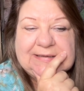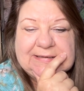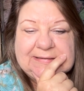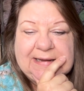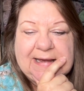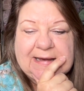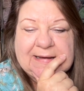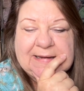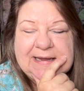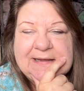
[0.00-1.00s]

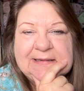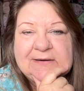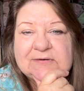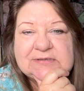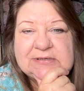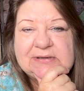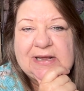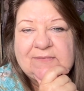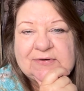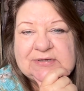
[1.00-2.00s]
Yeah, and they're still
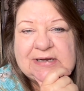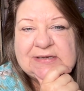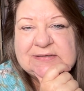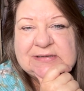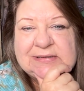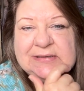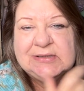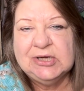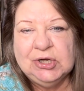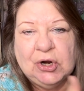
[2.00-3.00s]
advertising
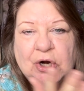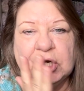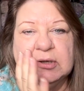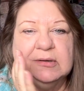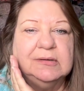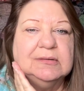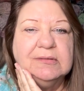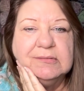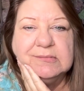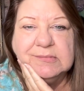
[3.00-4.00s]
the yarn
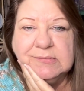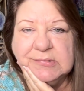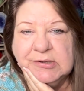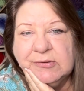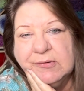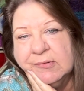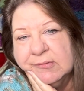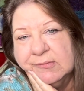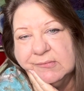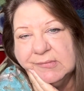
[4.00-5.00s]
in
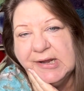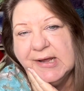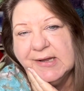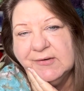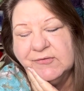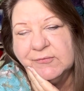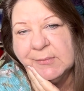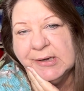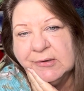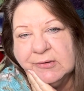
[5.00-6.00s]
their ads for
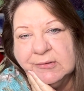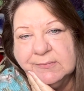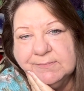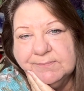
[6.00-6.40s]
Michael.